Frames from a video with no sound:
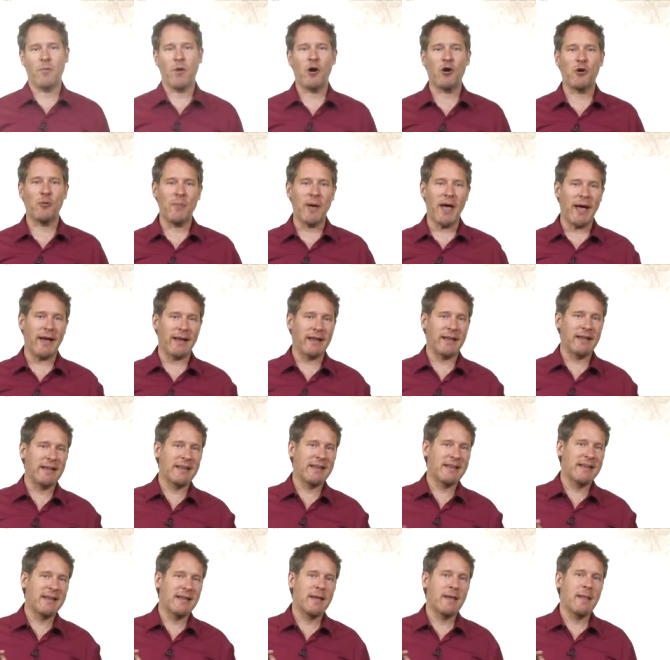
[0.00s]
Welcome back.
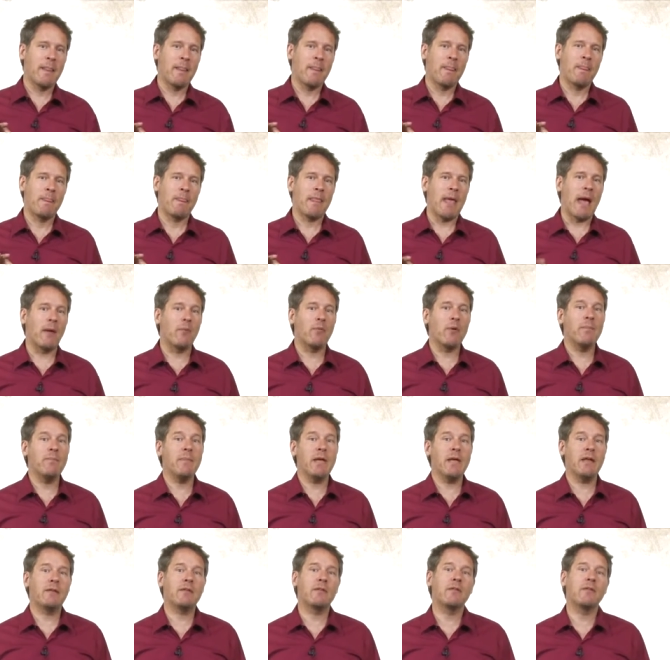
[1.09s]
Now we
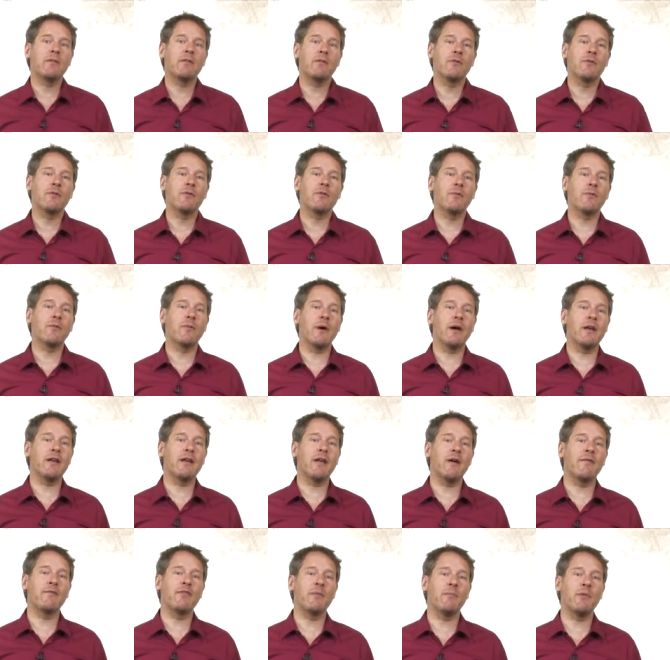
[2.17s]
meet one
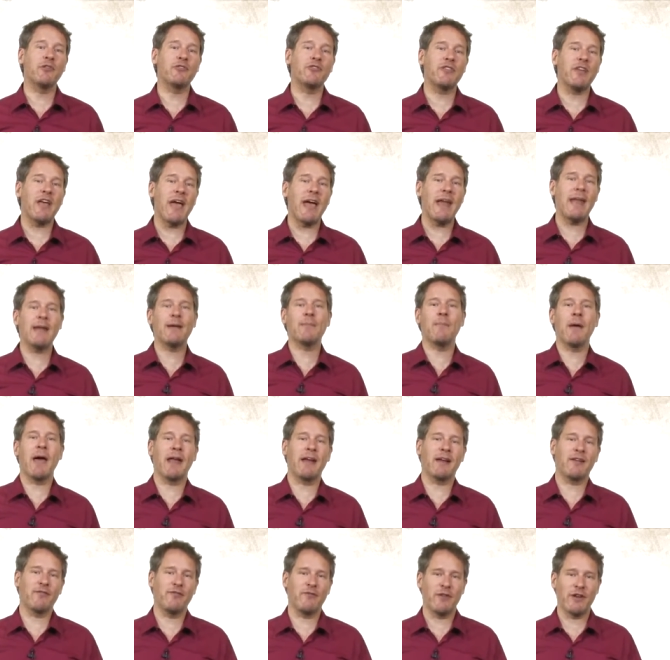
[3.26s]
of the most
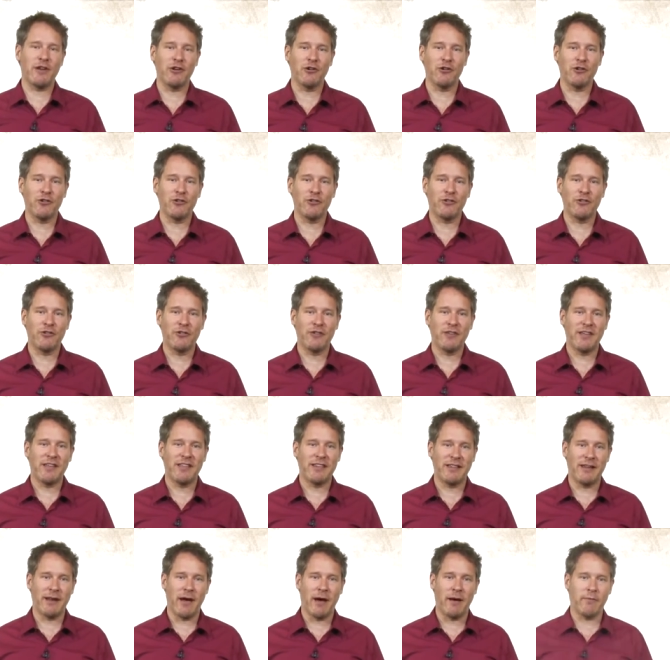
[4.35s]
enigmatic figures
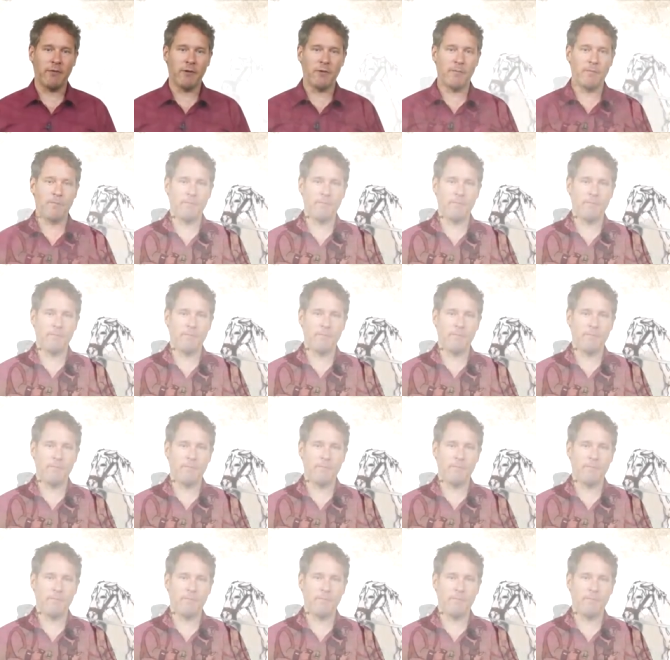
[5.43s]
in the novel,